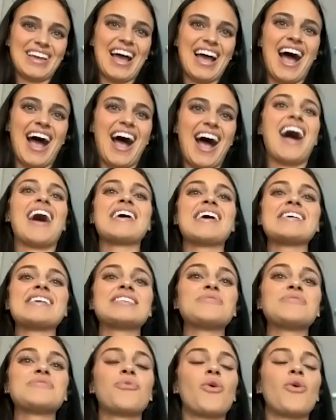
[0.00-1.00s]

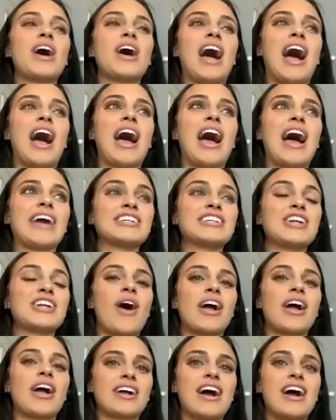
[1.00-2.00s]
I, w- you know,
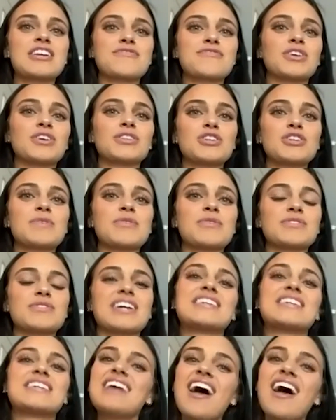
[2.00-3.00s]
I kind of for a little bit was
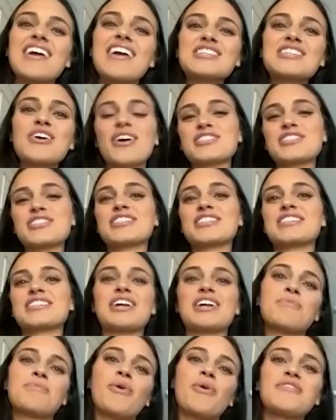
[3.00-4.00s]
like, yeah, you know, I should
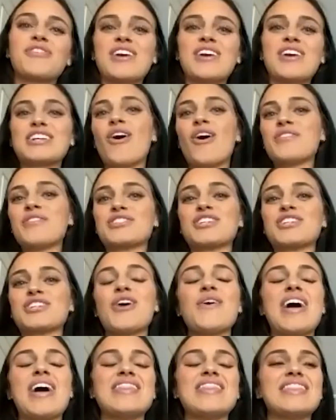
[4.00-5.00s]
get a boyfriend, go on the
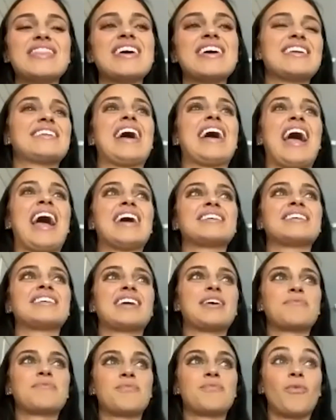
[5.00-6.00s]
show. And then as
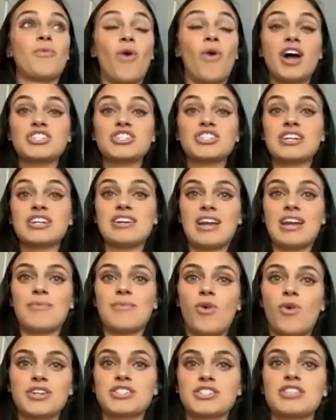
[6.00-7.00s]
I'm watching it and I'm
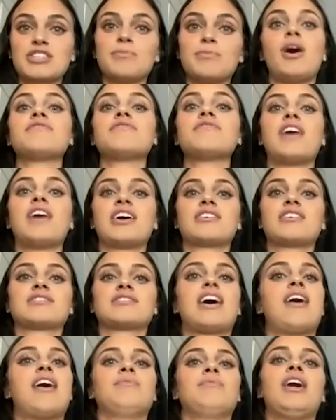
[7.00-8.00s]
watching the bonfires,
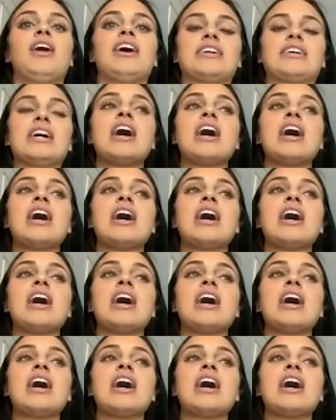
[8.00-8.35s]
I'm like,